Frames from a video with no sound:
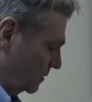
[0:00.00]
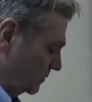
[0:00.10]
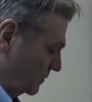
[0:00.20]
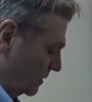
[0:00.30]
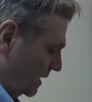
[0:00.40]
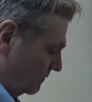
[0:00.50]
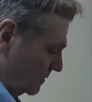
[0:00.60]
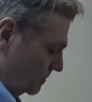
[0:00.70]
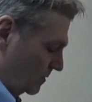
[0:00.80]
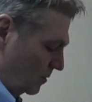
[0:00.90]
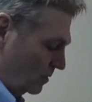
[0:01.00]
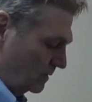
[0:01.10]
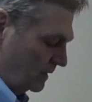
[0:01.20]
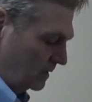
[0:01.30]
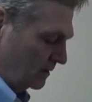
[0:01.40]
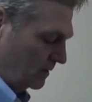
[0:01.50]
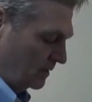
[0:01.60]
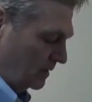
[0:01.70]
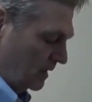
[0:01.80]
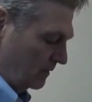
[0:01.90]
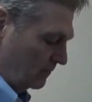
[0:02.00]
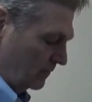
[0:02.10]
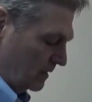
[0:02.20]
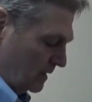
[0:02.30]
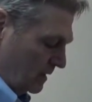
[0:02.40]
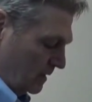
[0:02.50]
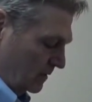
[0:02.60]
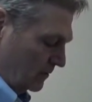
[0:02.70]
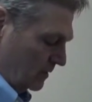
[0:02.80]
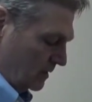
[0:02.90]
So I have some old needles here that I've just going to